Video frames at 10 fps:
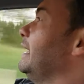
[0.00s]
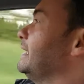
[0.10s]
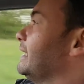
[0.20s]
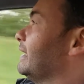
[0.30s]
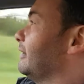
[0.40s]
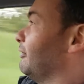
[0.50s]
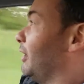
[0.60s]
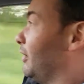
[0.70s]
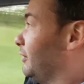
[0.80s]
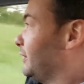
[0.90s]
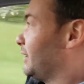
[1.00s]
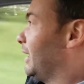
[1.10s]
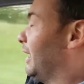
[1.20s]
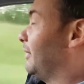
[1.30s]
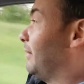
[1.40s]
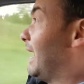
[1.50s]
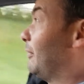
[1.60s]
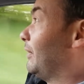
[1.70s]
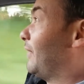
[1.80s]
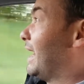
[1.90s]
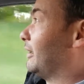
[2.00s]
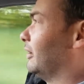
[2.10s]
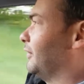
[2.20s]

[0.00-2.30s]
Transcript: hitting the road um, and we've had